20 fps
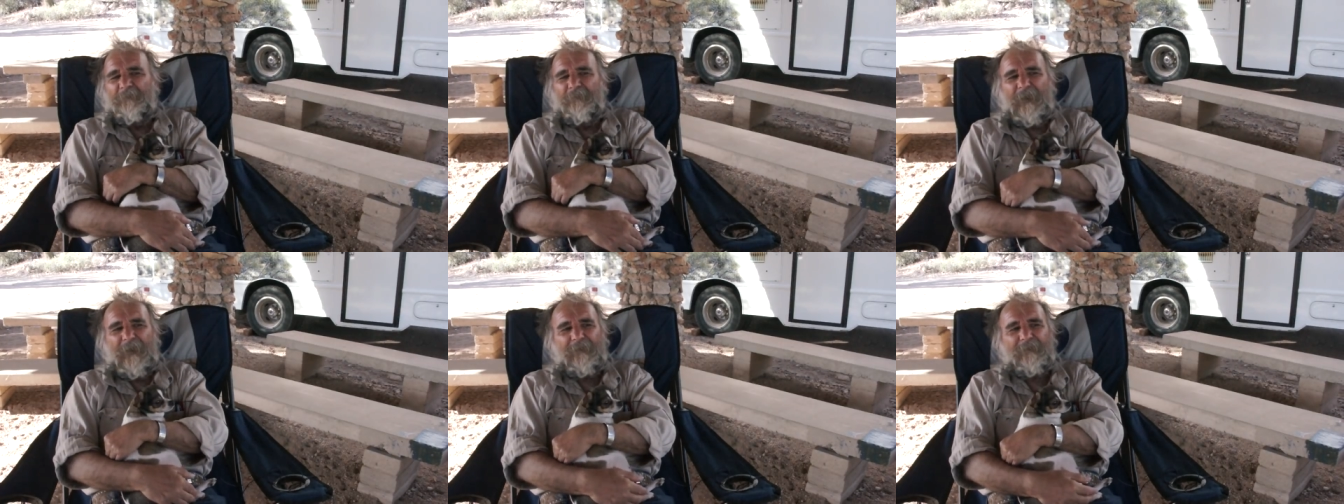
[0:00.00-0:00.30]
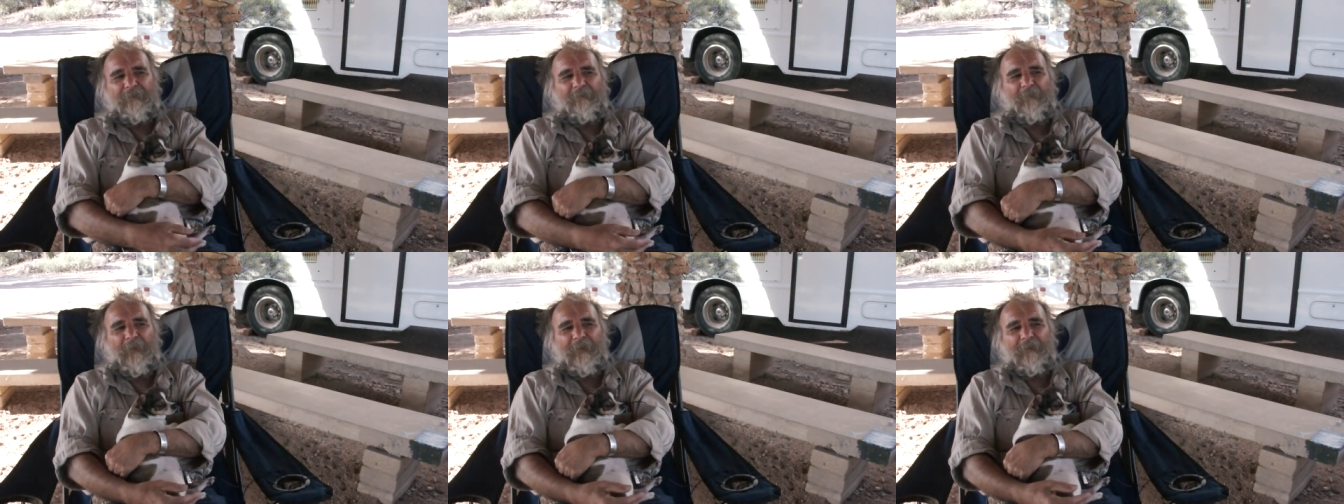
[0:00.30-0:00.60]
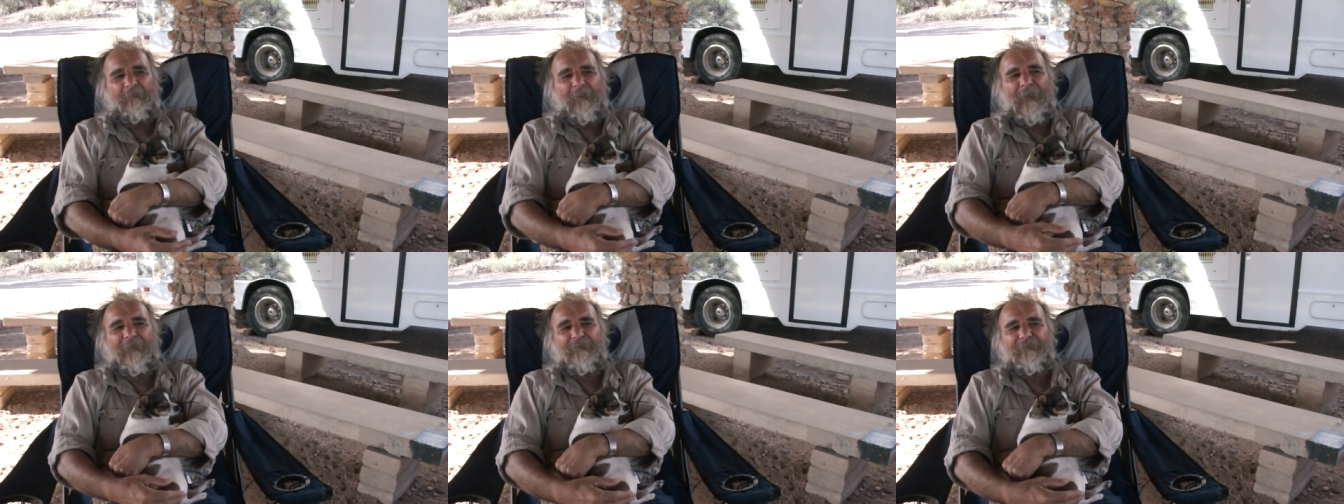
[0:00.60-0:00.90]
But
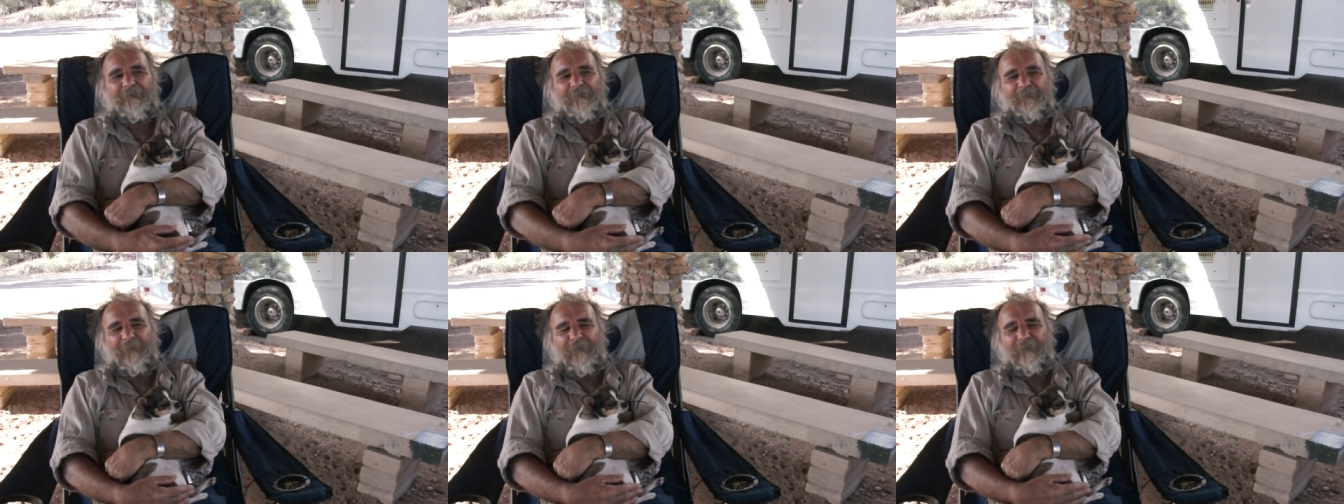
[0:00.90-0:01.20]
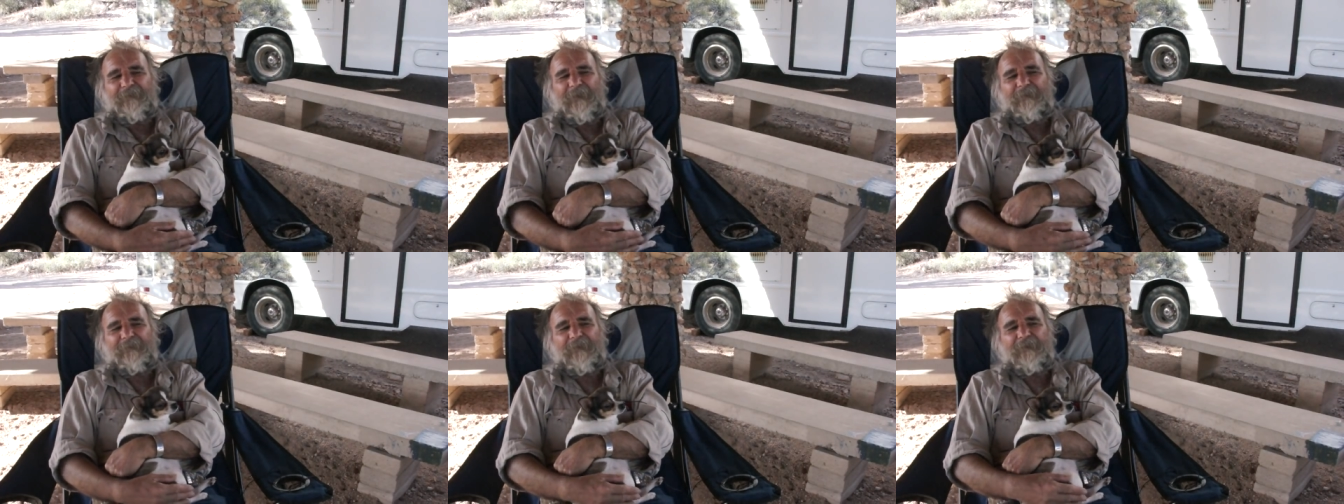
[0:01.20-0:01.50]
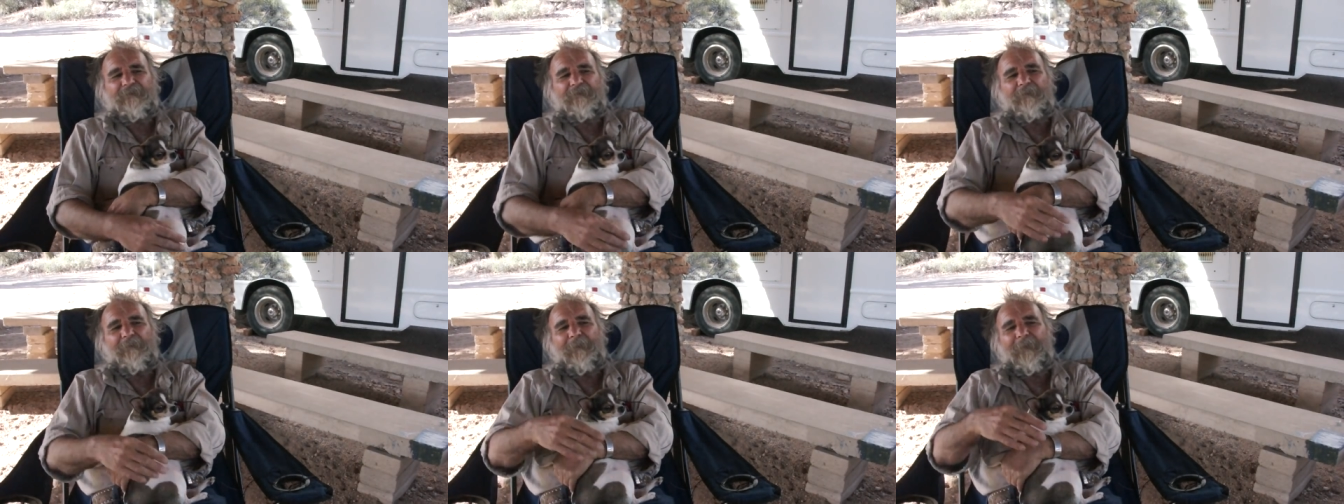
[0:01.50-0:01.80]
what bothers me is that
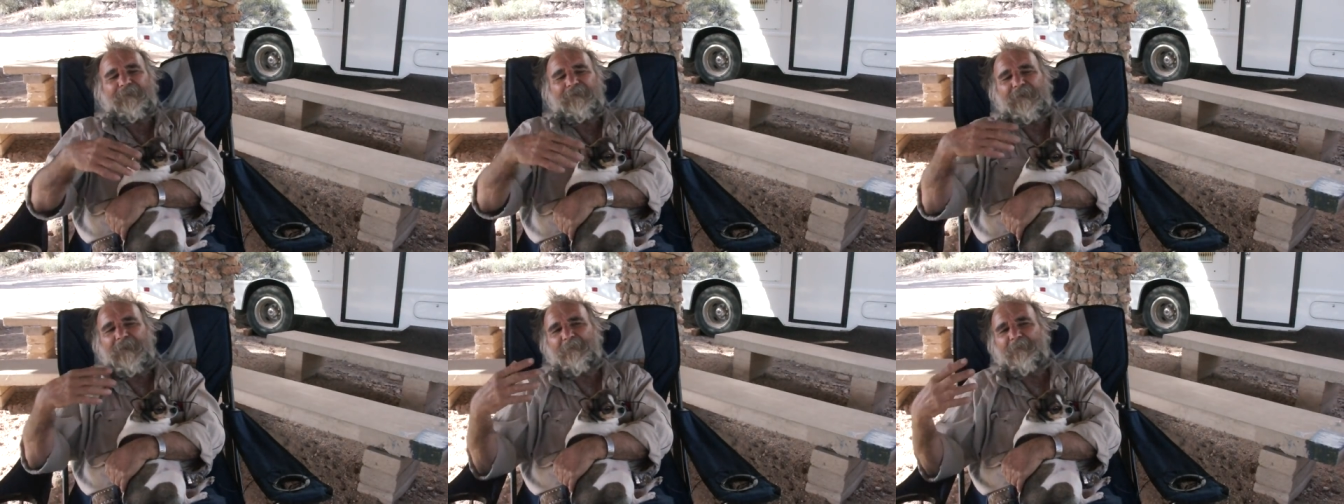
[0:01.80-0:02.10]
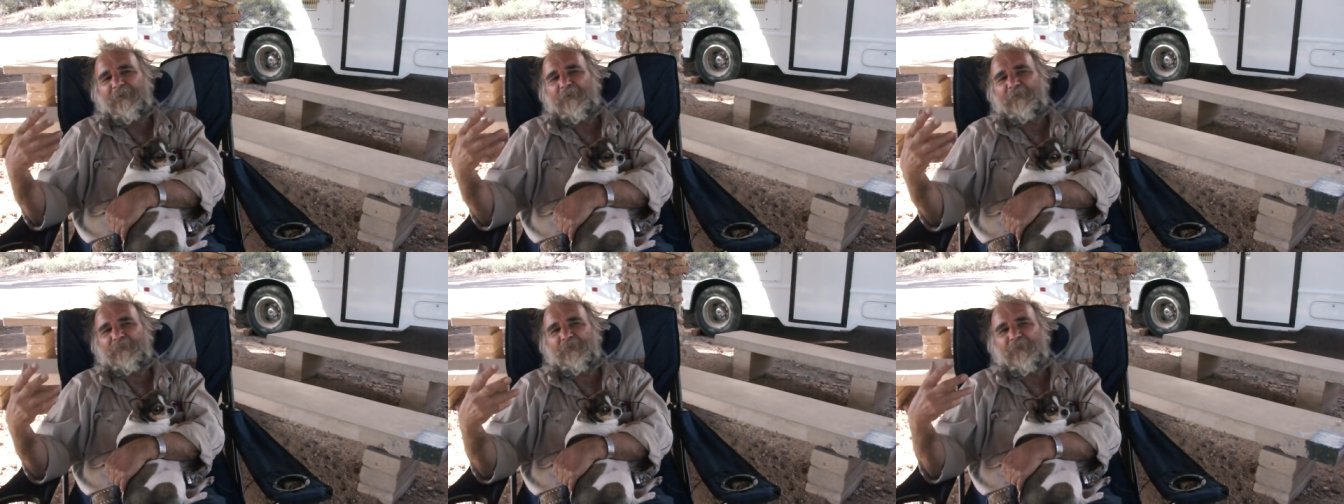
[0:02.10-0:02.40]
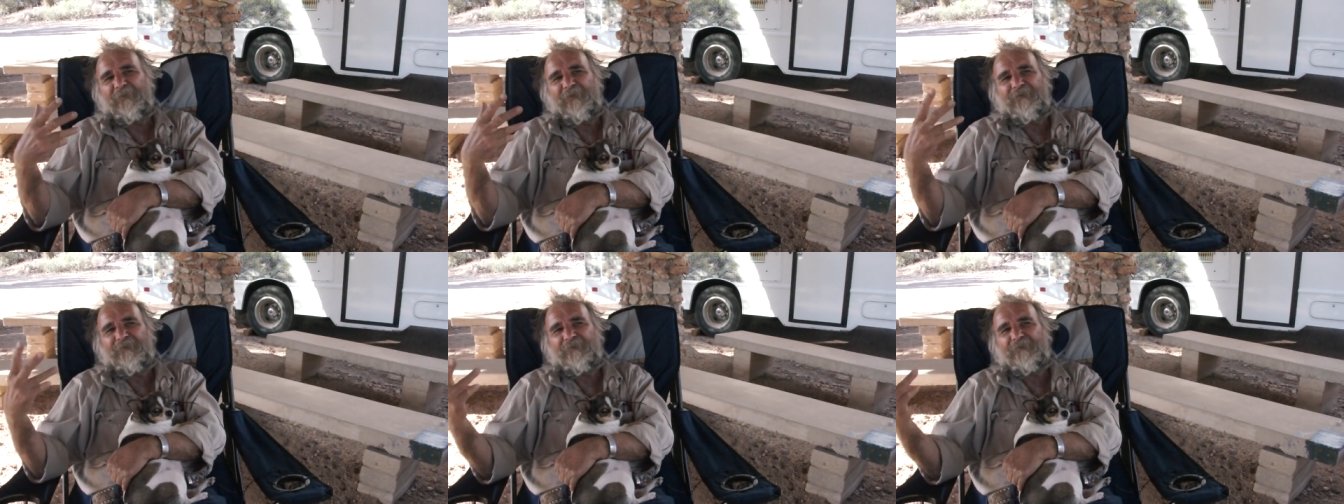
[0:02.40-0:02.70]
they knew about the emerald
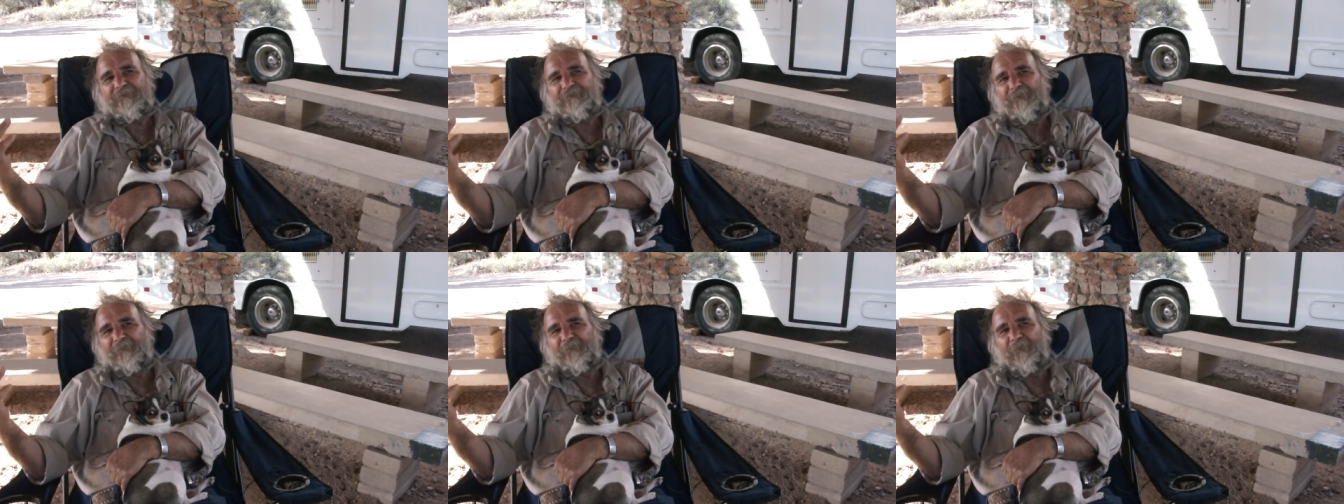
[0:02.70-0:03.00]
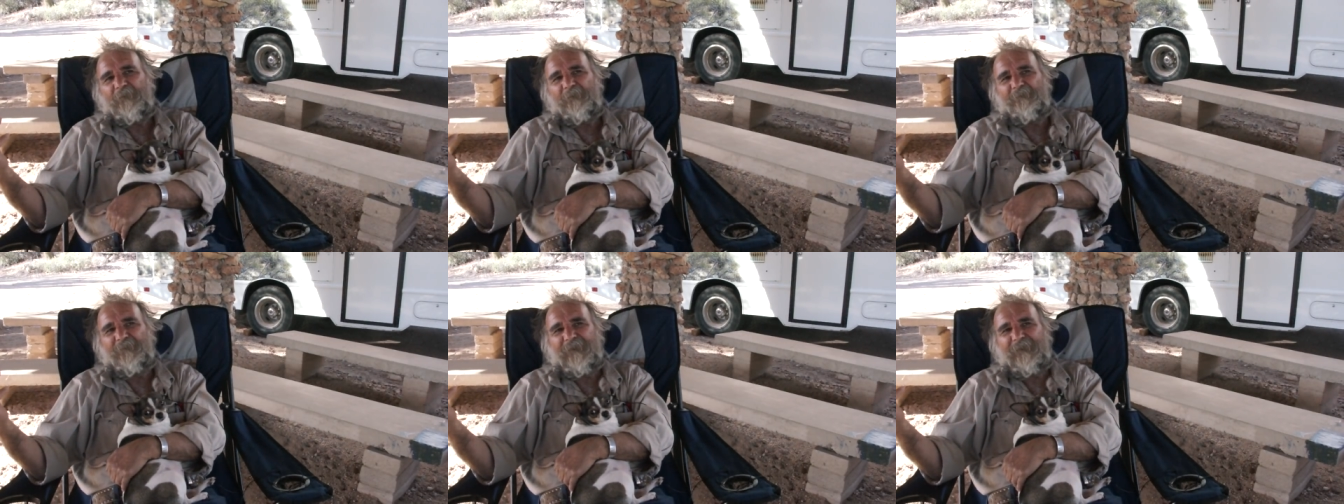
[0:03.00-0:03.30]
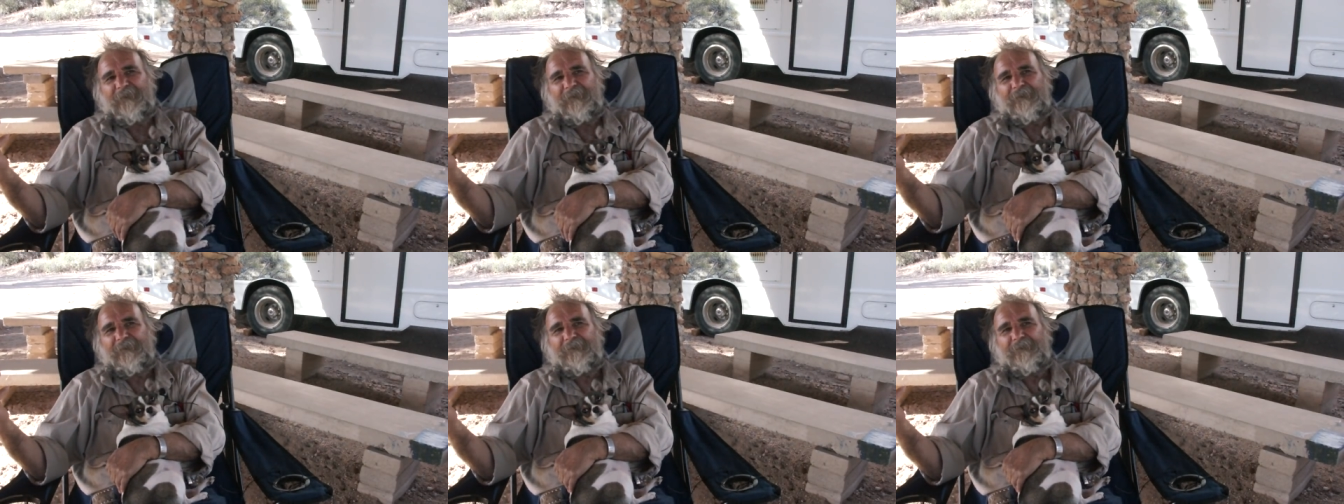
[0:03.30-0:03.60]
twenty years before
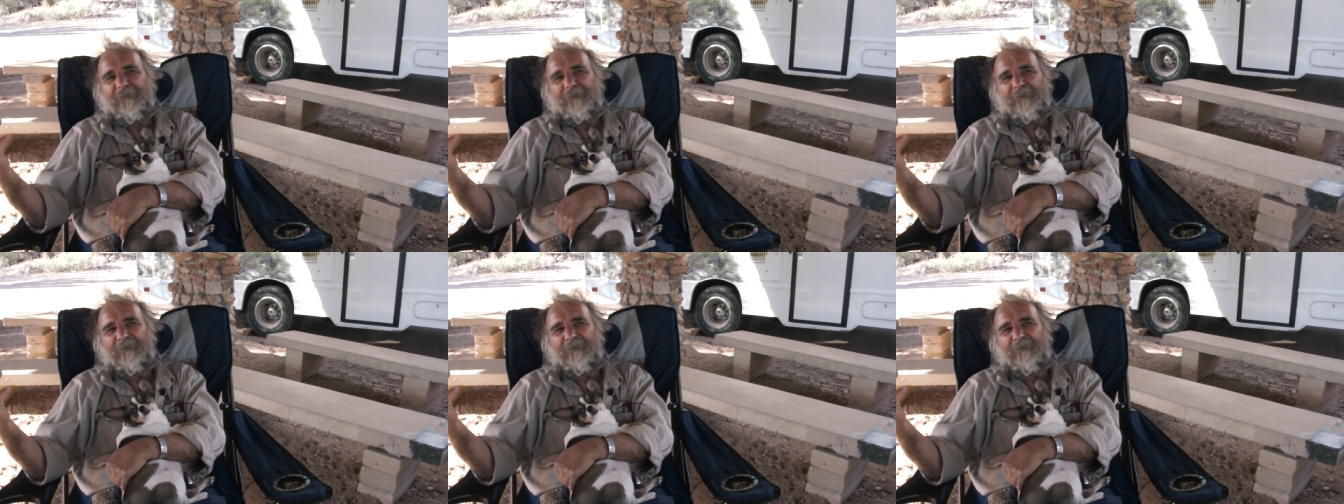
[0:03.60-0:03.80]
me,